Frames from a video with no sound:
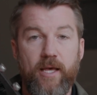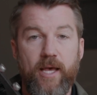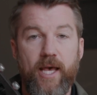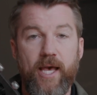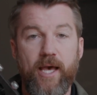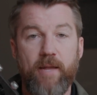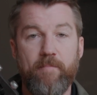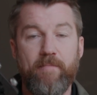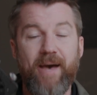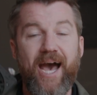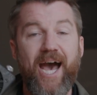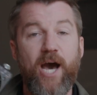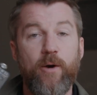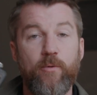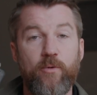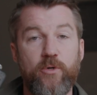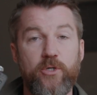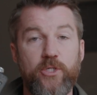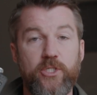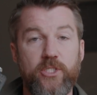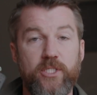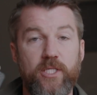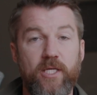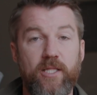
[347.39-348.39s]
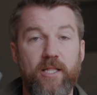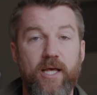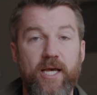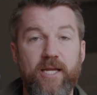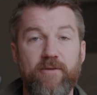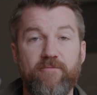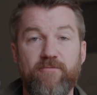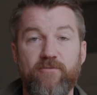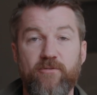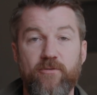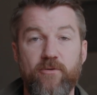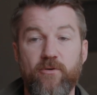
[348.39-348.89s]
and powers the
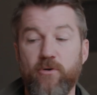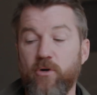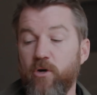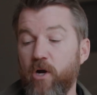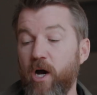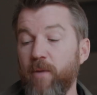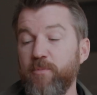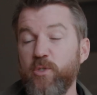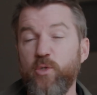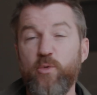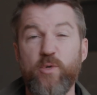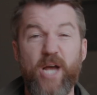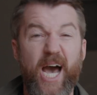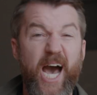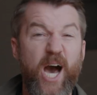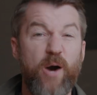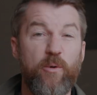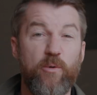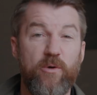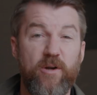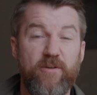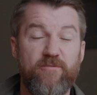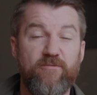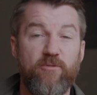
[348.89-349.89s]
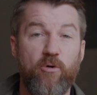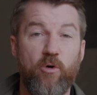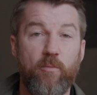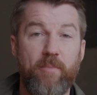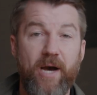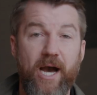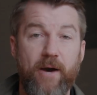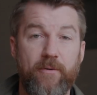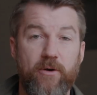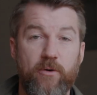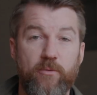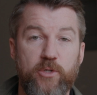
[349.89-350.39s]
light for up to an hour at full
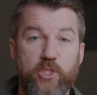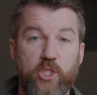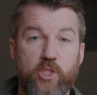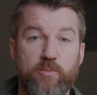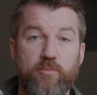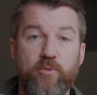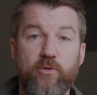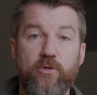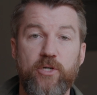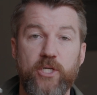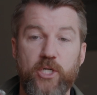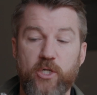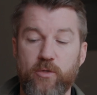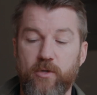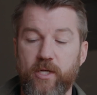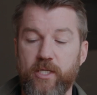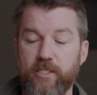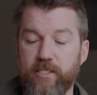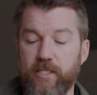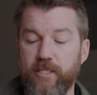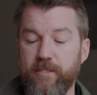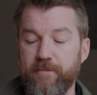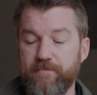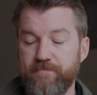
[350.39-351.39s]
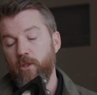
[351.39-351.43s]
power, which is pretty crazy.